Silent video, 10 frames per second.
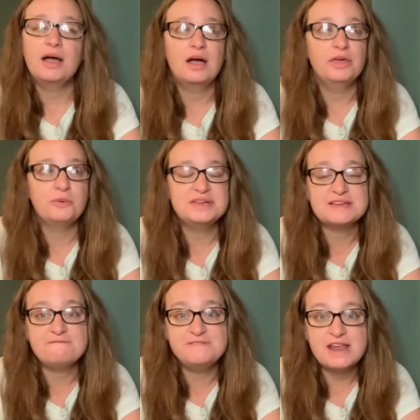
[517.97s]
Otherwise,
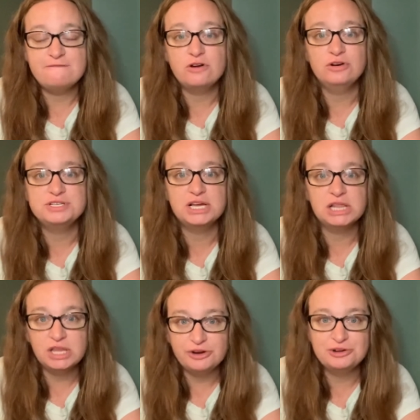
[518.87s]
I've never
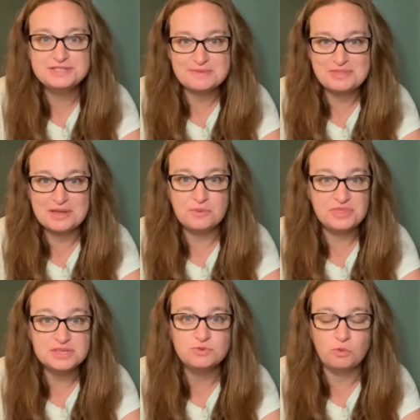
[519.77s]
decluttered something with
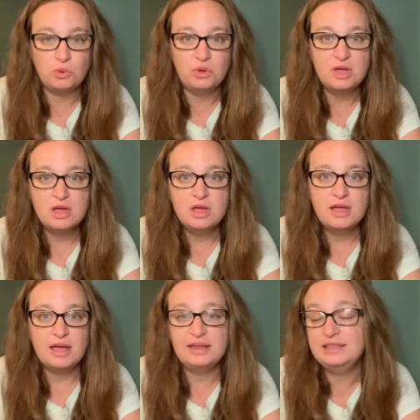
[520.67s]
this rule
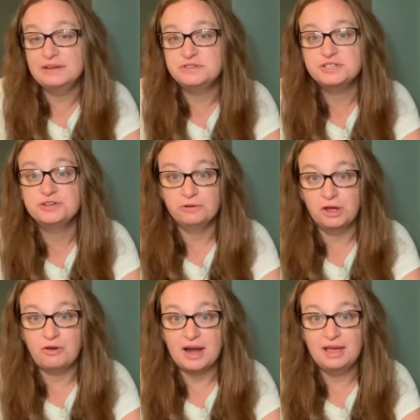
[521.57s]
and lived to
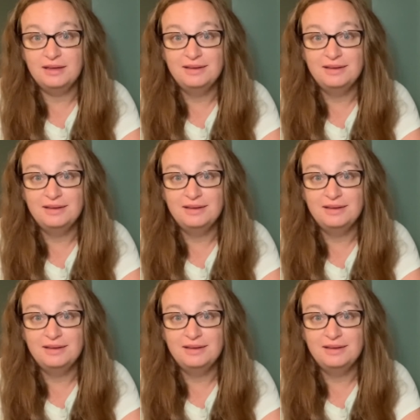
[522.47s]
regret it.